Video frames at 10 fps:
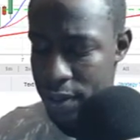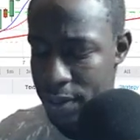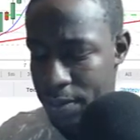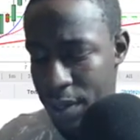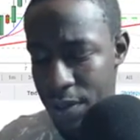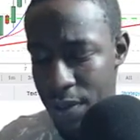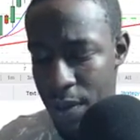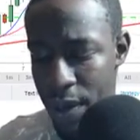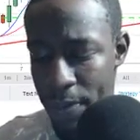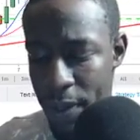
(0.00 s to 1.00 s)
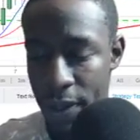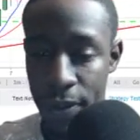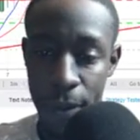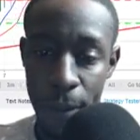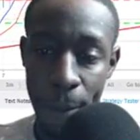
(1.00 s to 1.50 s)
but you know what I mean.
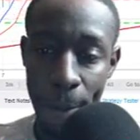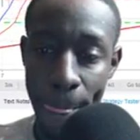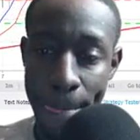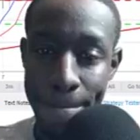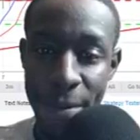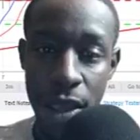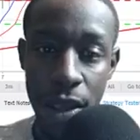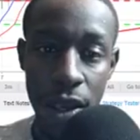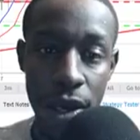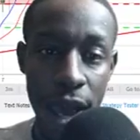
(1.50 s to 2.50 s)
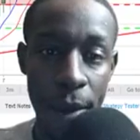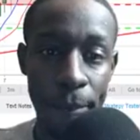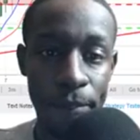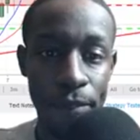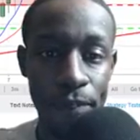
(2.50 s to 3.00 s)
NEM.
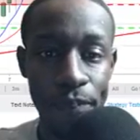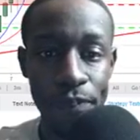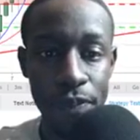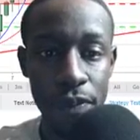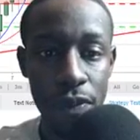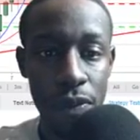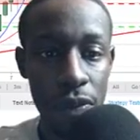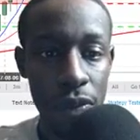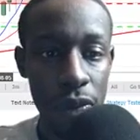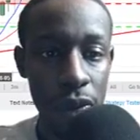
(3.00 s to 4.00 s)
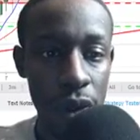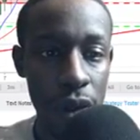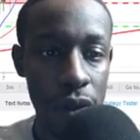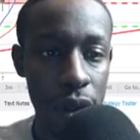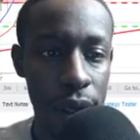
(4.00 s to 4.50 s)

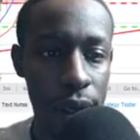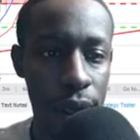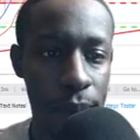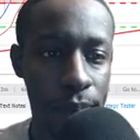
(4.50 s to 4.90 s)
Let's look at NEM.